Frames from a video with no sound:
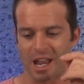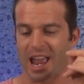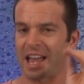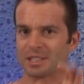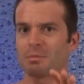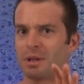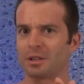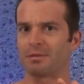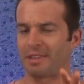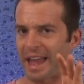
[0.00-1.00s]
It has a
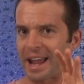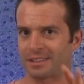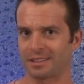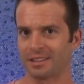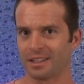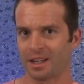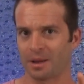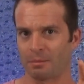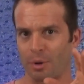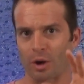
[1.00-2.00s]
bit of that
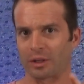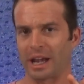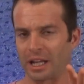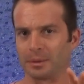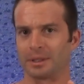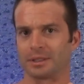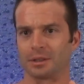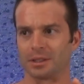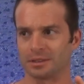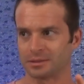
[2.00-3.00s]
barley element
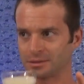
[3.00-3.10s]
to it.